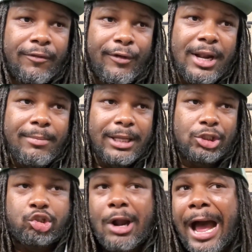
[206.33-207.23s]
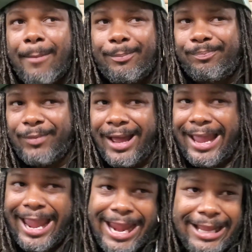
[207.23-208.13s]
for them to drop
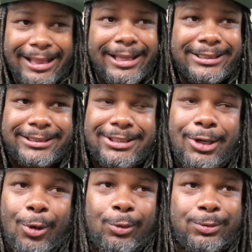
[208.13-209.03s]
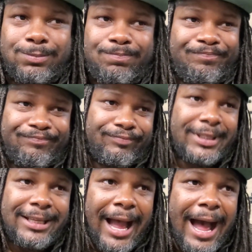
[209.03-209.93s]
an A-list, you know,
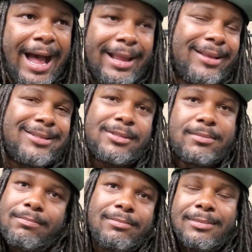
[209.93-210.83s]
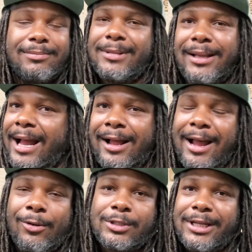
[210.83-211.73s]
guy is.
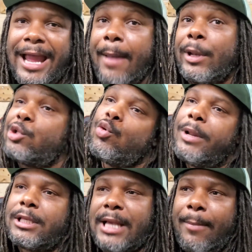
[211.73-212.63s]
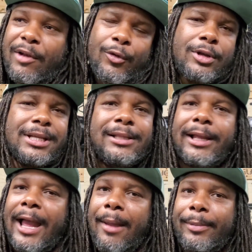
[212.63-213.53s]
I don't see that happening too many times, but of course anything
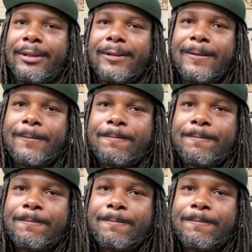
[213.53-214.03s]
can happen.